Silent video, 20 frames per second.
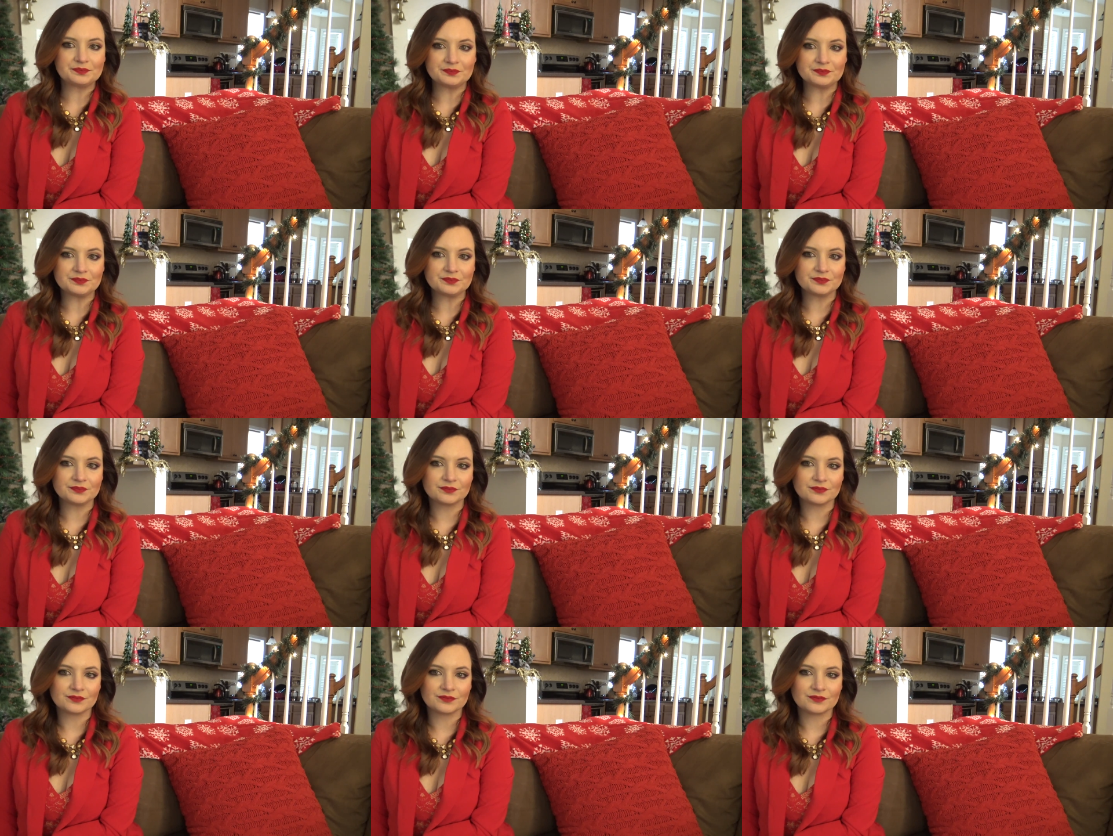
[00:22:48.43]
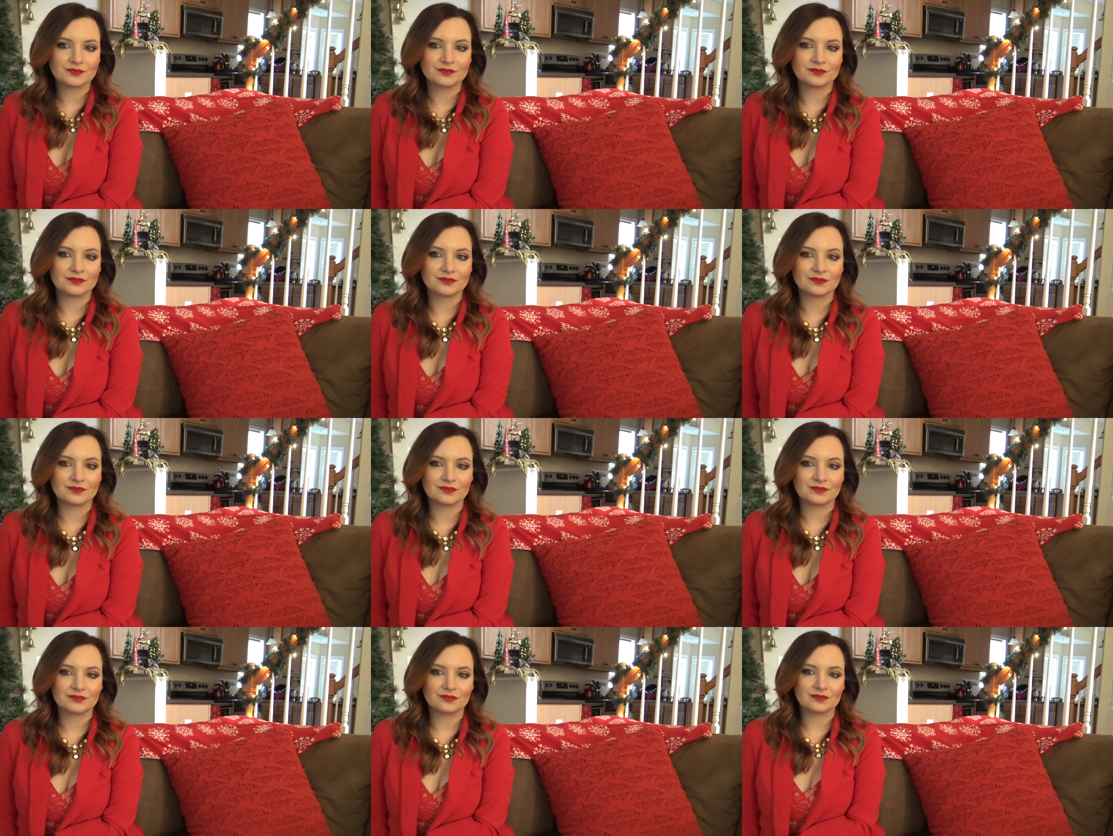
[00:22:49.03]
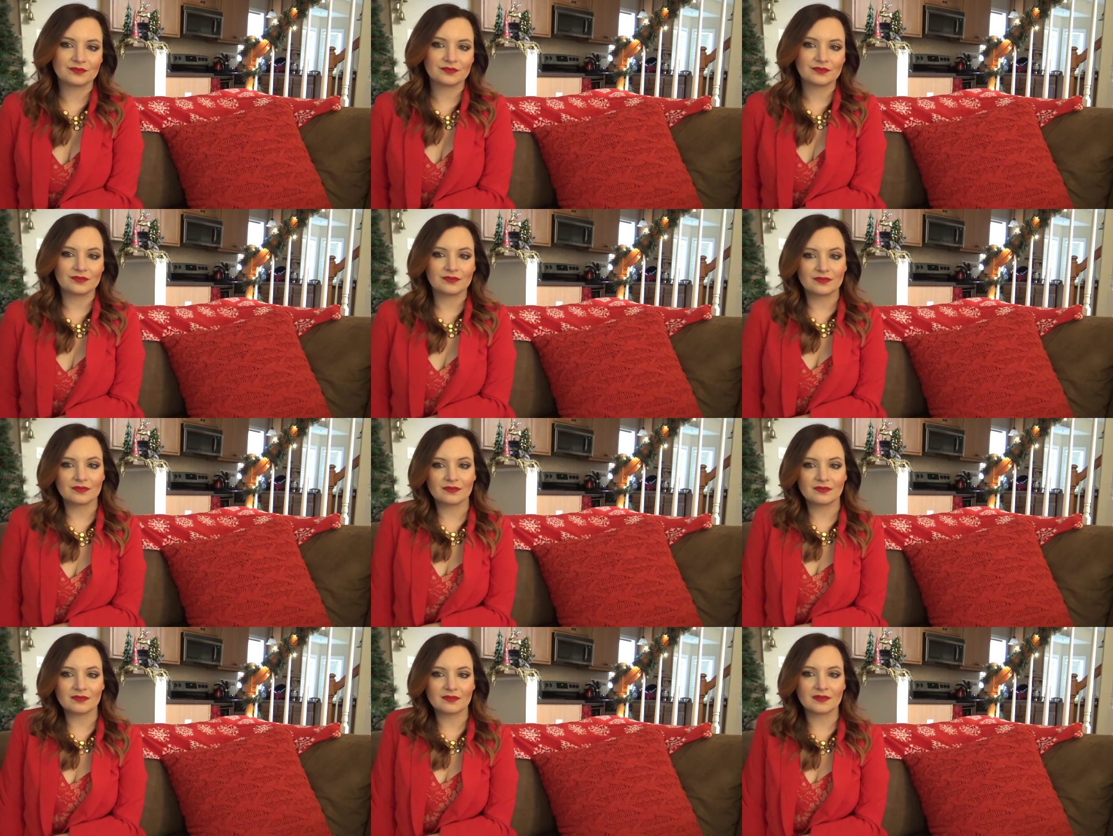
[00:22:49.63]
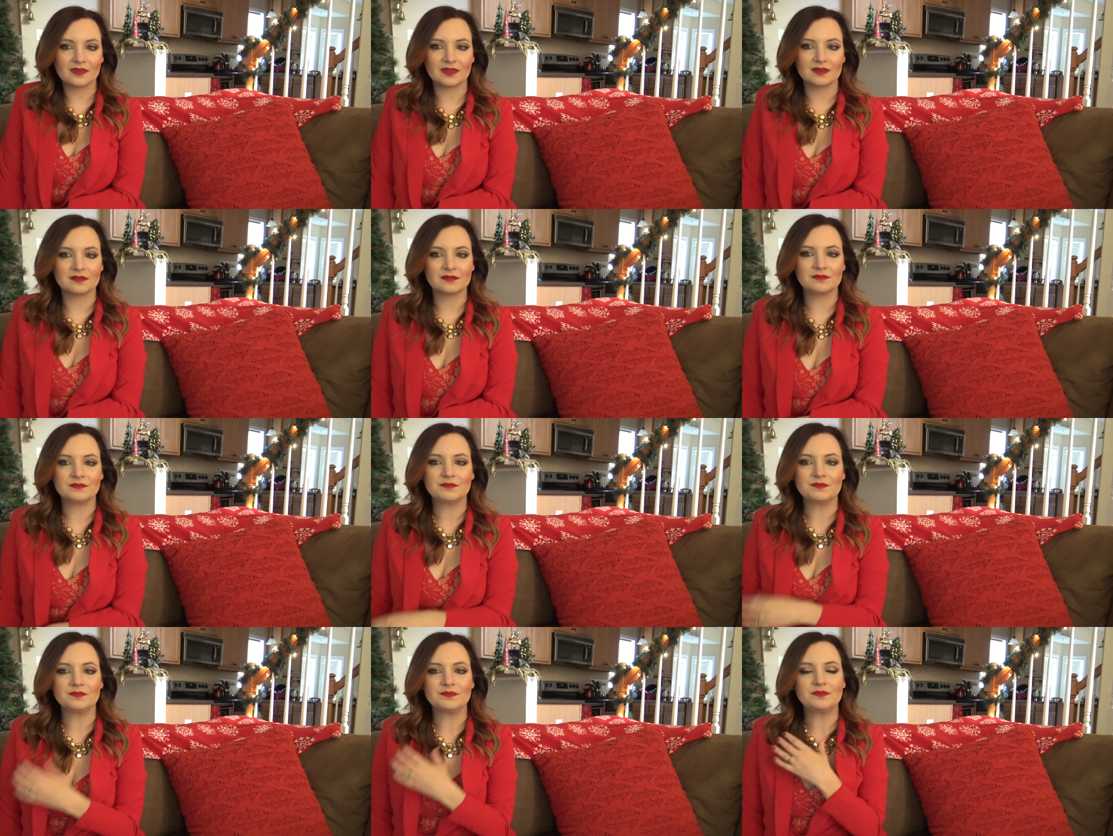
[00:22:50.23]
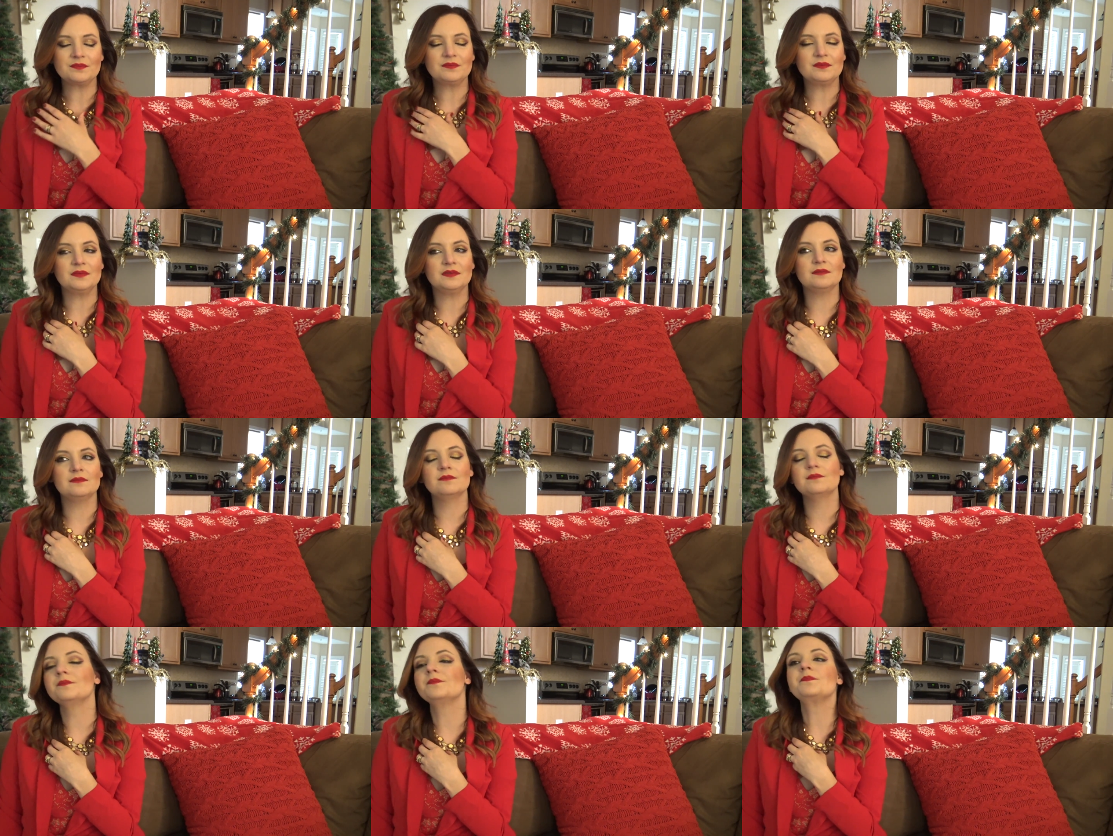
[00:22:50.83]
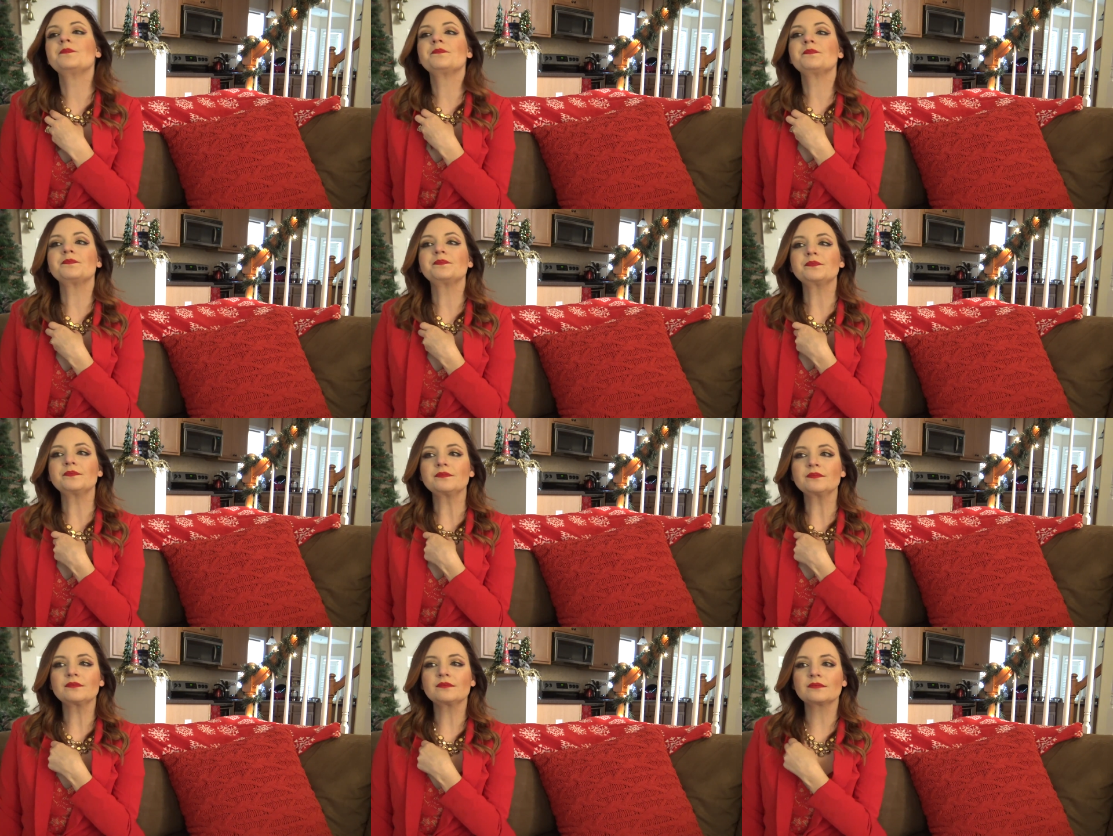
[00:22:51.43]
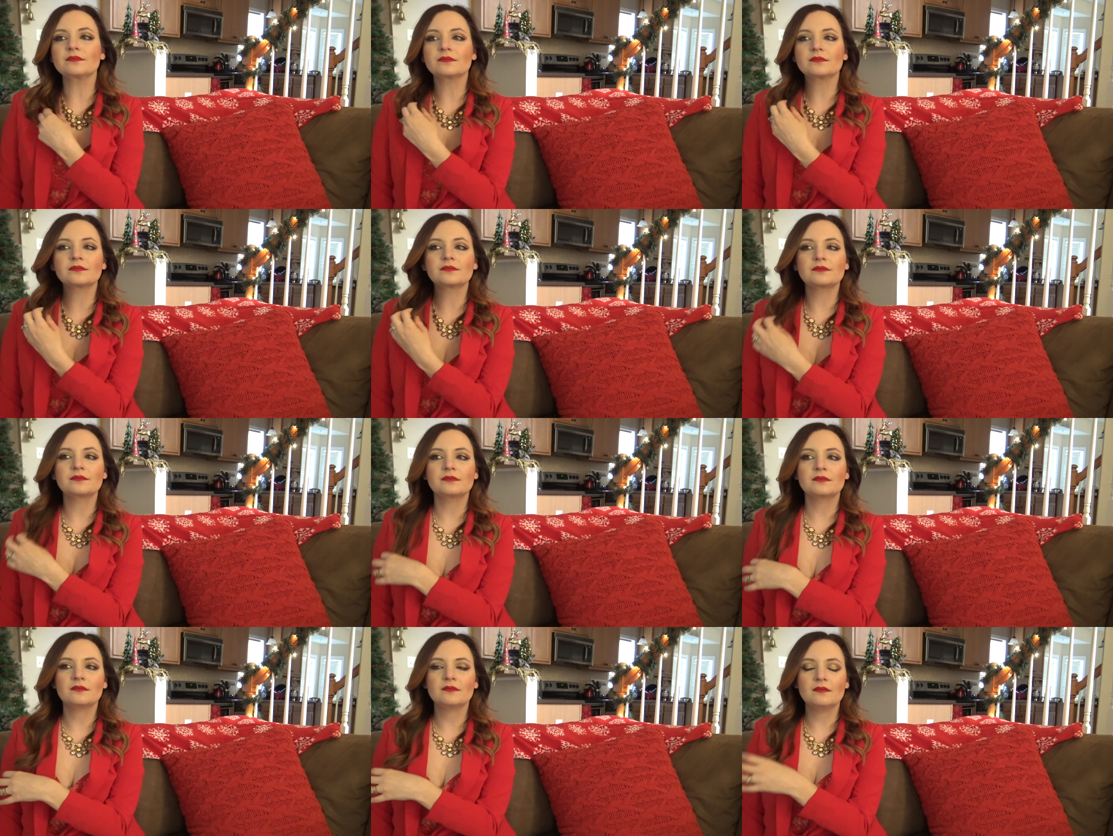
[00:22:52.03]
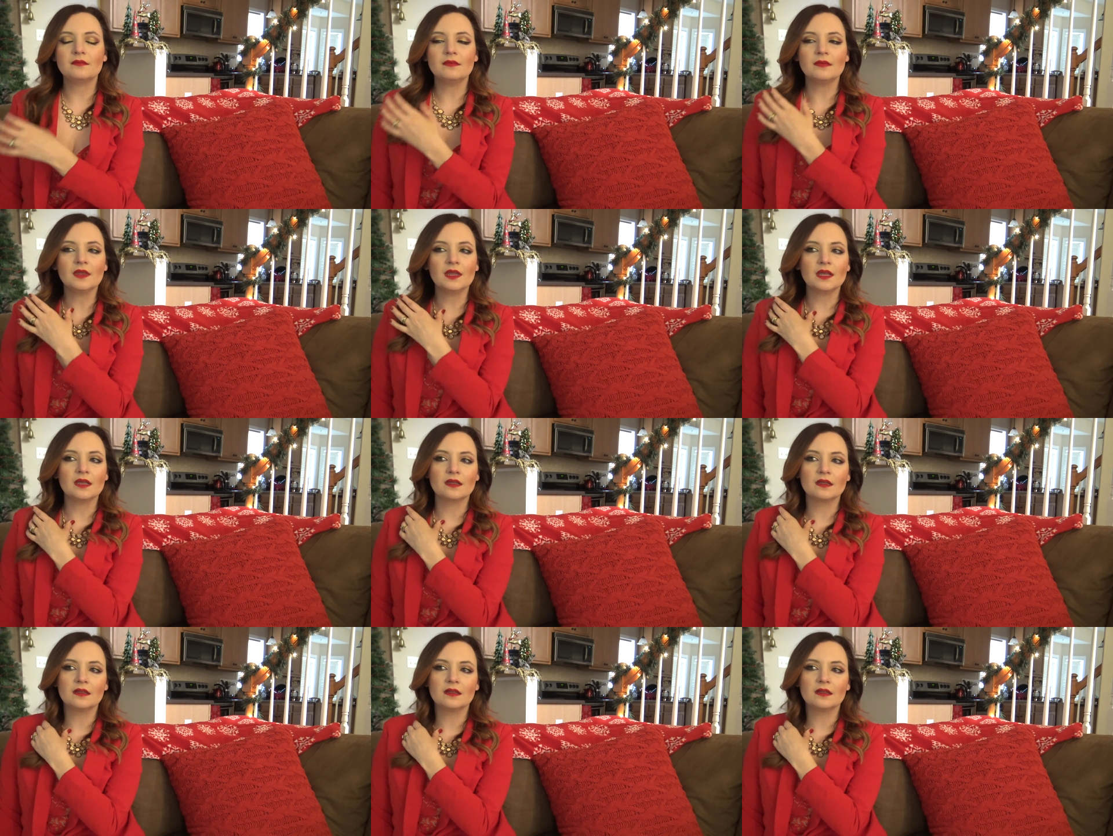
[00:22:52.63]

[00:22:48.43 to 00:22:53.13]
Nothing is said.